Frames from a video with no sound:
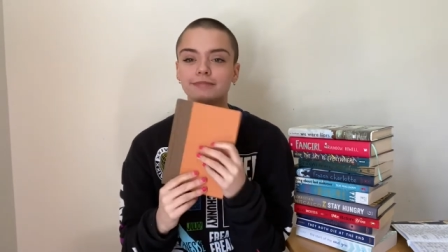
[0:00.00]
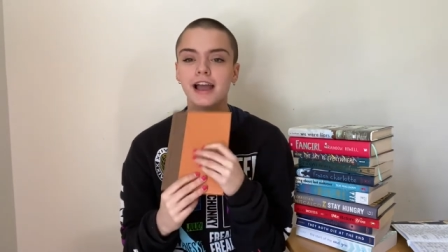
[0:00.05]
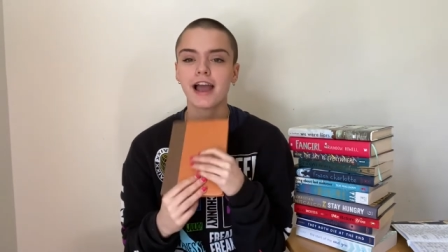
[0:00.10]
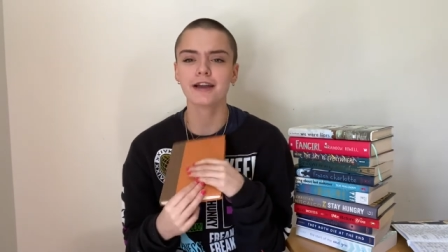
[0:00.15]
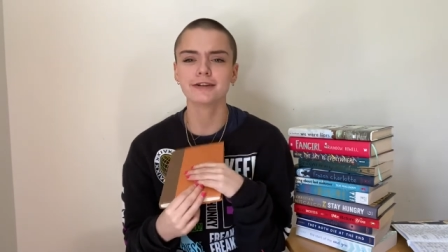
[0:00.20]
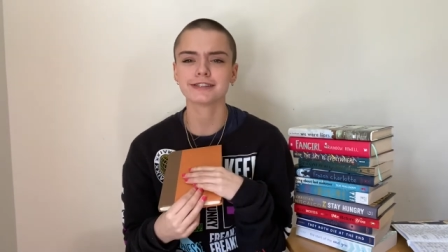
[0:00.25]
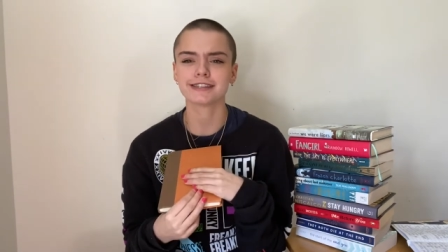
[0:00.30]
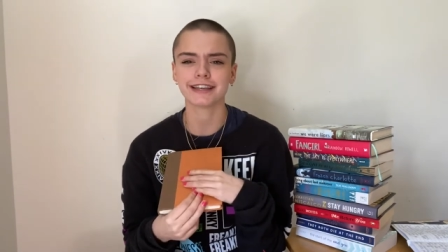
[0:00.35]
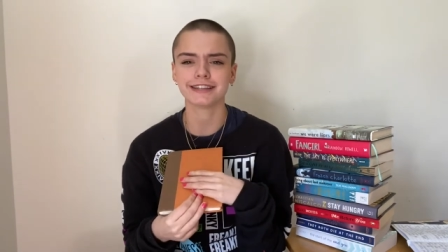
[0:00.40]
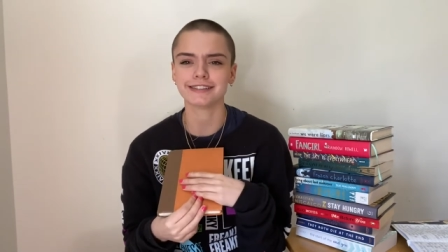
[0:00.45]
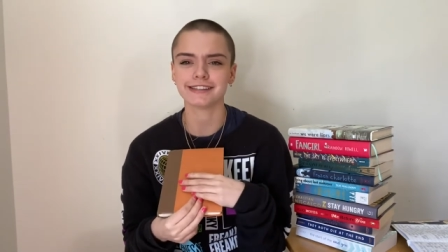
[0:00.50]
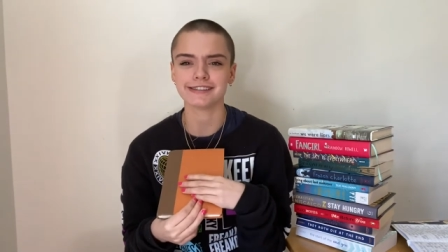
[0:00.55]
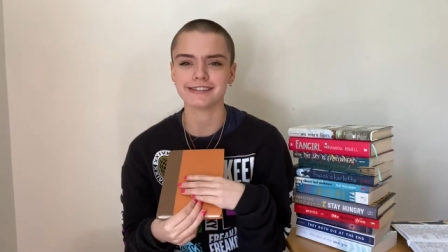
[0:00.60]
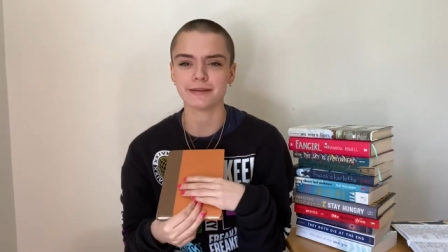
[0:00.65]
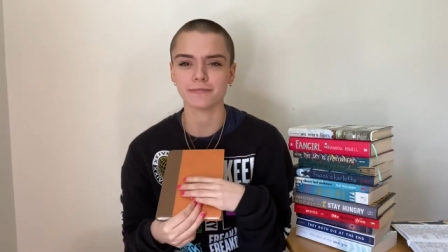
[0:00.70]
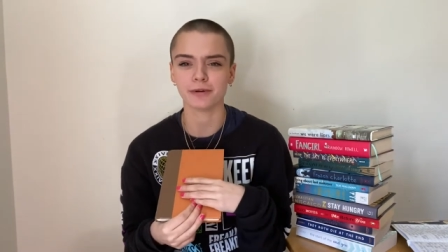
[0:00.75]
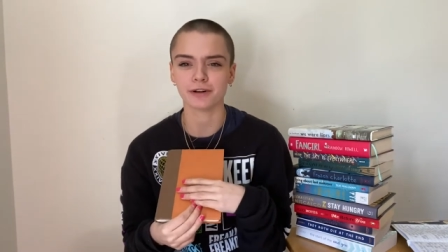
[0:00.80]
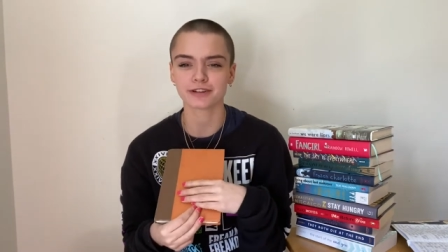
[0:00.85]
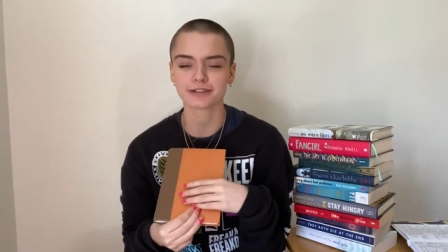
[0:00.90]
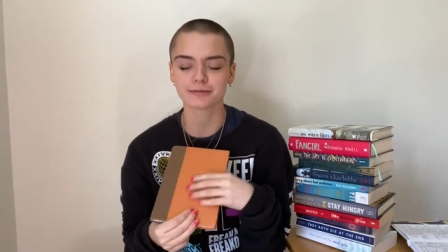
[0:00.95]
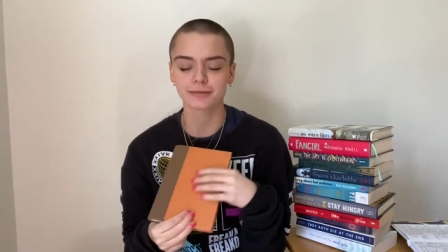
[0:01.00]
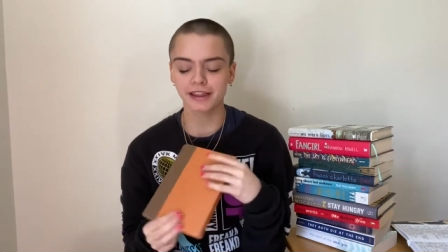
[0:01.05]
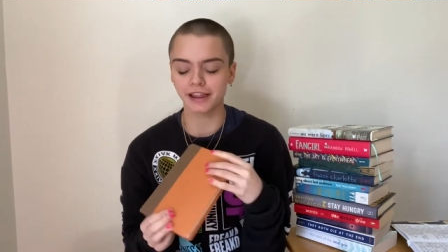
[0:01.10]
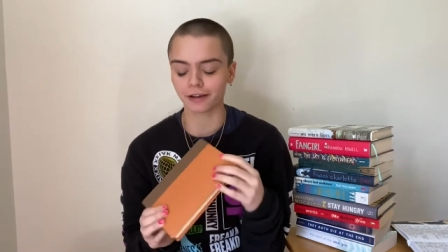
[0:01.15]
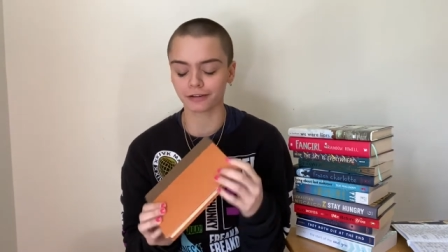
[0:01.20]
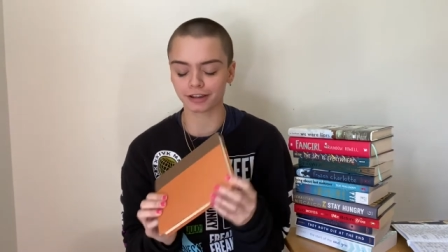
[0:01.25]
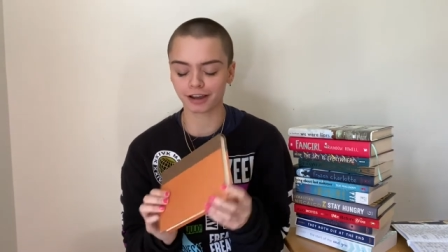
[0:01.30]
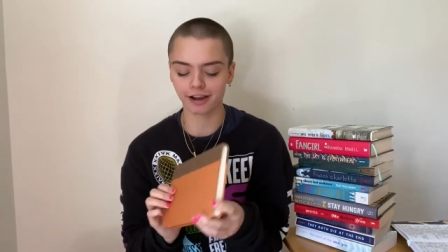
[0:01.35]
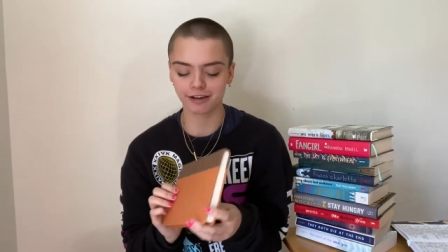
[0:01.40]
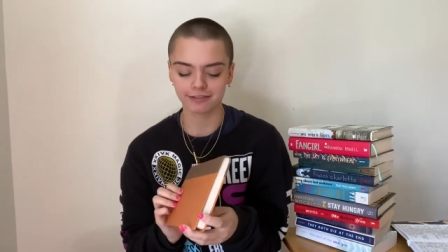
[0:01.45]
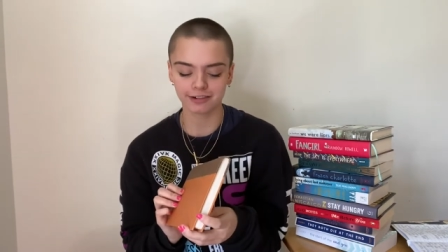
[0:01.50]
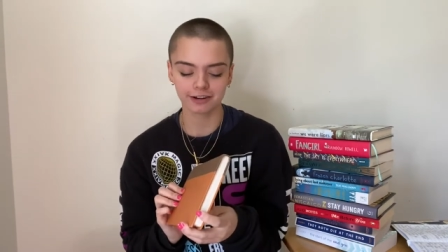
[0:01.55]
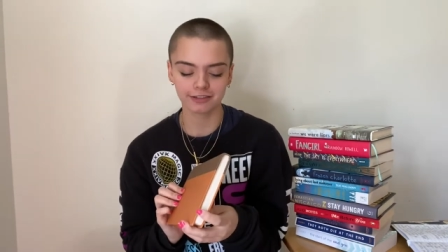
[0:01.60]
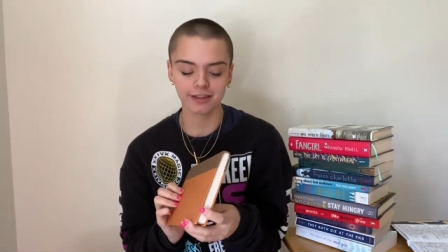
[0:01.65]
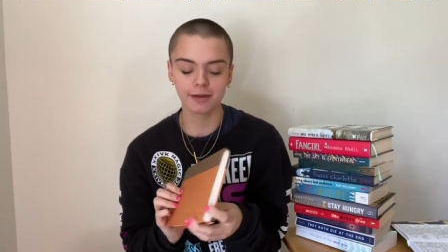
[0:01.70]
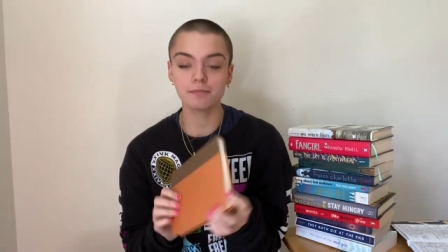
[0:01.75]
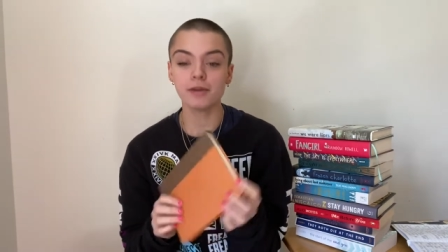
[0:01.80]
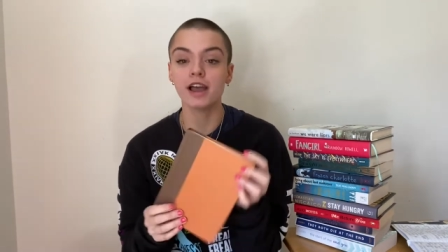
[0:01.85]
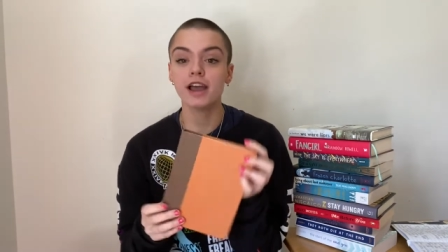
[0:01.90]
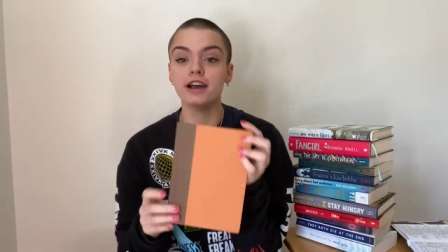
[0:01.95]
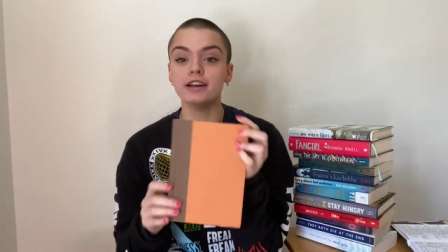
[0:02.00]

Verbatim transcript: I always like to see books without the cover on them.